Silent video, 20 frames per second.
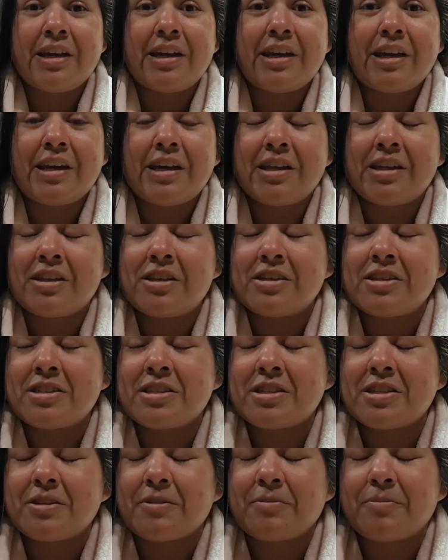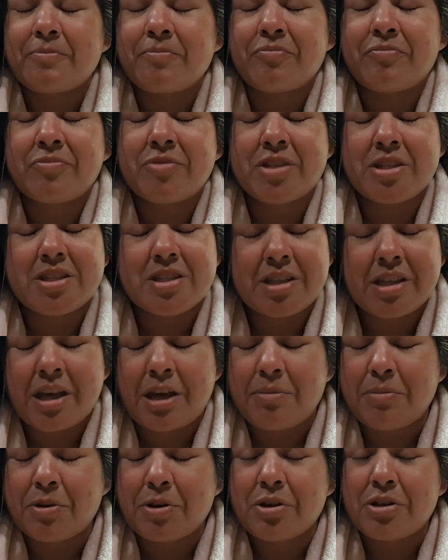It is,
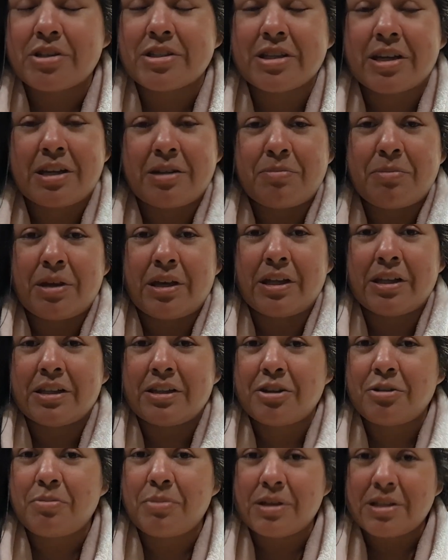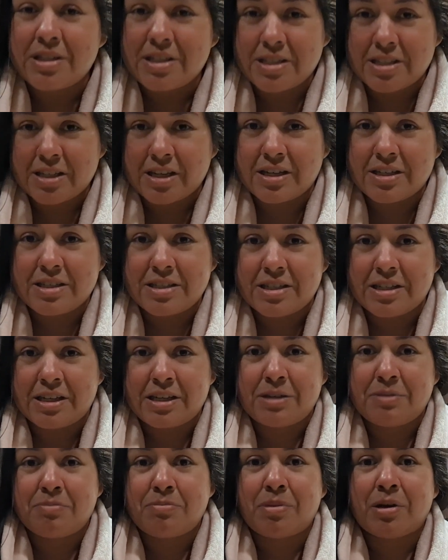disclaimer, it's gonna be a little bit
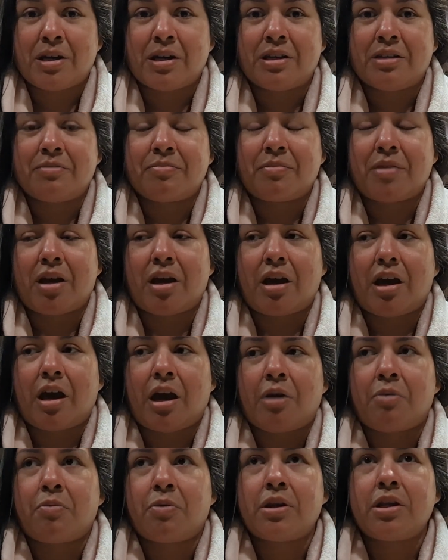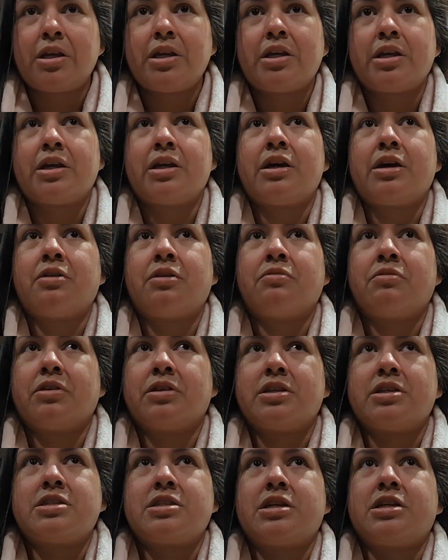disgusting, but I want to get a
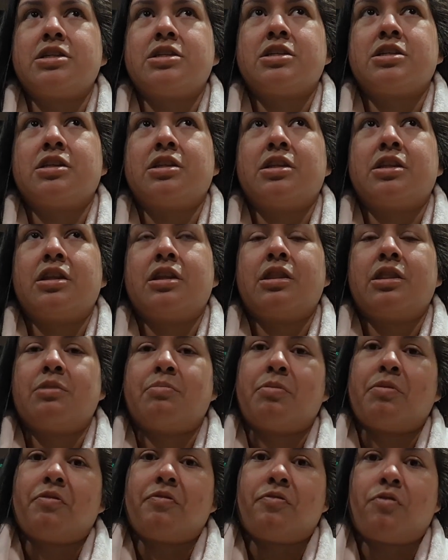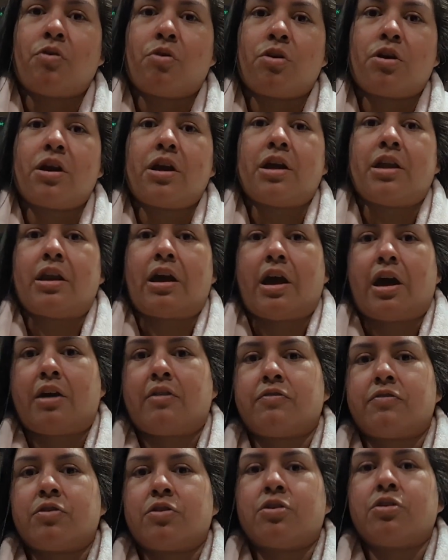realization, the before and
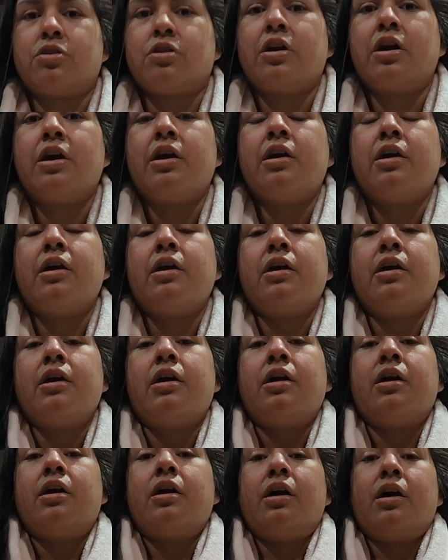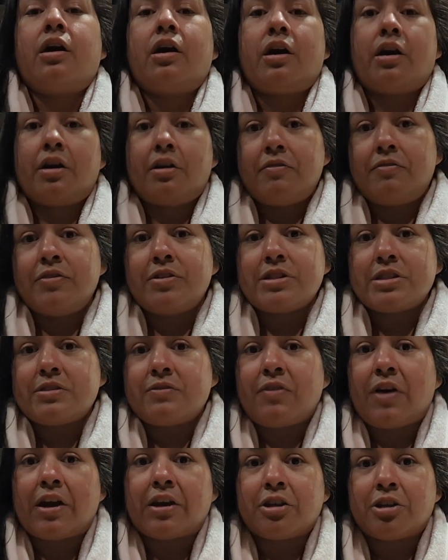after of this
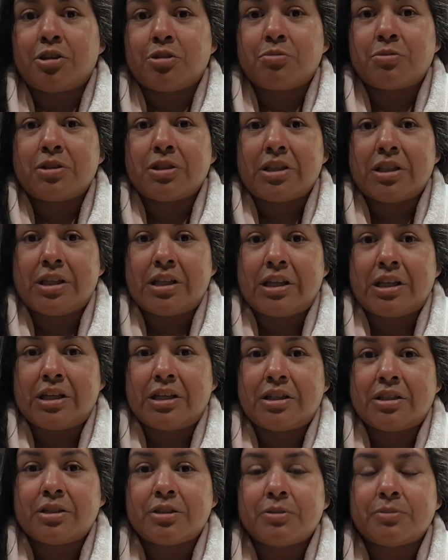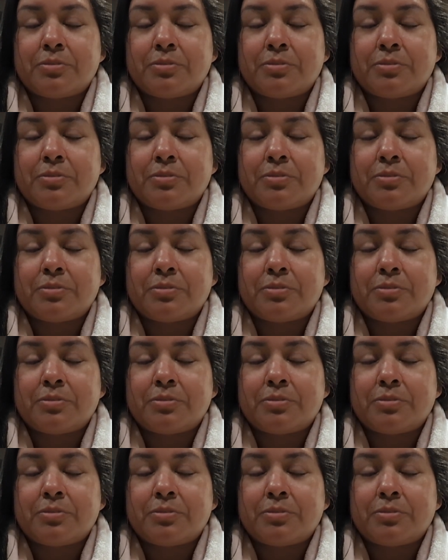vacuum cleaning,